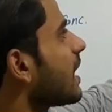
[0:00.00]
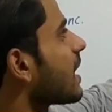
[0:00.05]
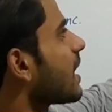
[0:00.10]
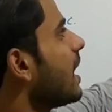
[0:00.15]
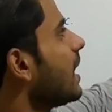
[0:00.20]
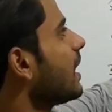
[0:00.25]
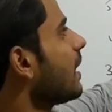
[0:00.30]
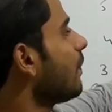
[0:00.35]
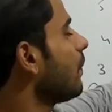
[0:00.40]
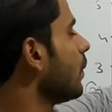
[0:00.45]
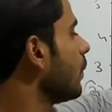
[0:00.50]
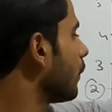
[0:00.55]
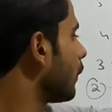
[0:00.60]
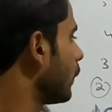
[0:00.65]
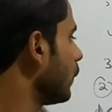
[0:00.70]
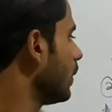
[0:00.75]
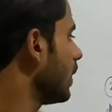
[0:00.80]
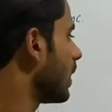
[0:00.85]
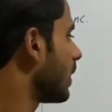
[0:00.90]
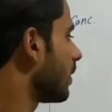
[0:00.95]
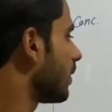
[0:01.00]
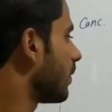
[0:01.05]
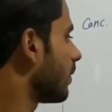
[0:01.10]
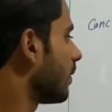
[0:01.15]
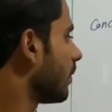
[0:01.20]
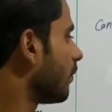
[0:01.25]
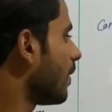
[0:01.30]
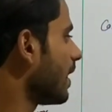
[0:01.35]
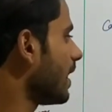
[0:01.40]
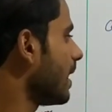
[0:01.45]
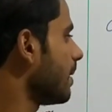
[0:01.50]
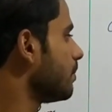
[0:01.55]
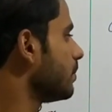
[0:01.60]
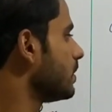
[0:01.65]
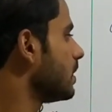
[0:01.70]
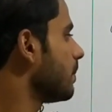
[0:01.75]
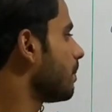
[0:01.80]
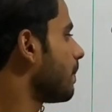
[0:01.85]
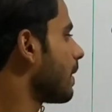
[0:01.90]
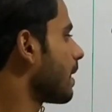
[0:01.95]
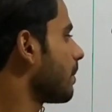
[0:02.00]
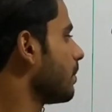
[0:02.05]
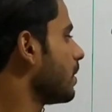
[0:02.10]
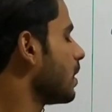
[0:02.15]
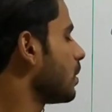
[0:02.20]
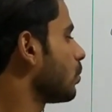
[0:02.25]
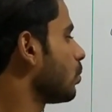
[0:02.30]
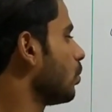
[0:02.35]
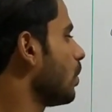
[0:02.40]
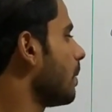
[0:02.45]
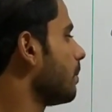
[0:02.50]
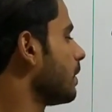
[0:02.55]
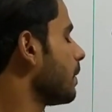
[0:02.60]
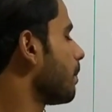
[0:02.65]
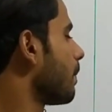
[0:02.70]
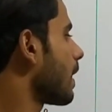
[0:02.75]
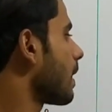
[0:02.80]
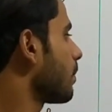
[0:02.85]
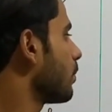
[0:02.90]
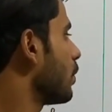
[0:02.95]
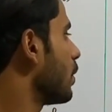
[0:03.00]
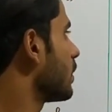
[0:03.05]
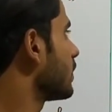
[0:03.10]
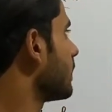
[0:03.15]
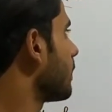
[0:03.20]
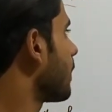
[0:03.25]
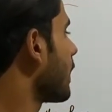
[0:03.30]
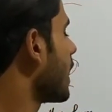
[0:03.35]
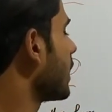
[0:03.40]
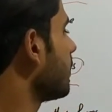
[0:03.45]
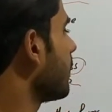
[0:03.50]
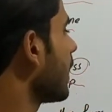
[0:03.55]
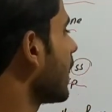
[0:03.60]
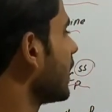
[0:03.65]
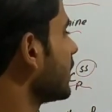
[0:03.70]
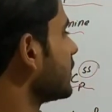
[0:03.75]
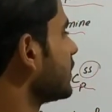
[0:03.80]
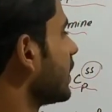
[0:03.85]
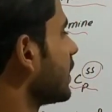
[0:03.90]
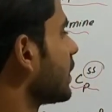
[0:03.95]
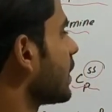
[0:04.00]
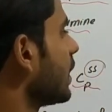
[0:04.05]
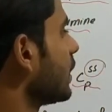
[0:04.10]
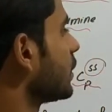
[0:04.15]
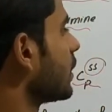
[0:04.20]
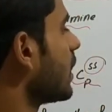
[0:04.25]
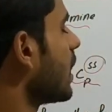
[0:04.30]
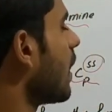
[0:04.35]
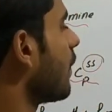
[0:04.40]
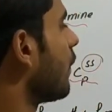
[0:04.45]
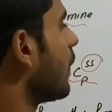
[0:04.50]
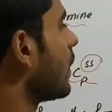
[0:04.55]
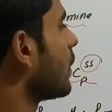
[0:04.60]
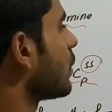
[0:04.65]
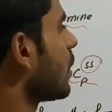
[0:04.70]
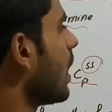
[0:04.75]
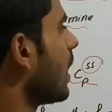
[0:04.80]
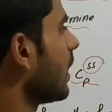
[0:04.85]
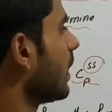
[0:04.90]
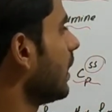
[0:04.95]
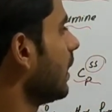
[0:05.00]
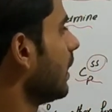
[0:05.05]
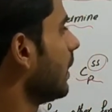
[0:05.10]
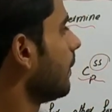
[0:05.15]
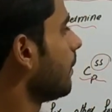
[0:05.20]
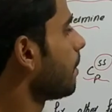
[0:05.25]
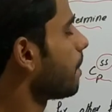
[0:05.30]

rate of infusion 1 mg per minute, 2 mg per minute, the plasma concentration of a drug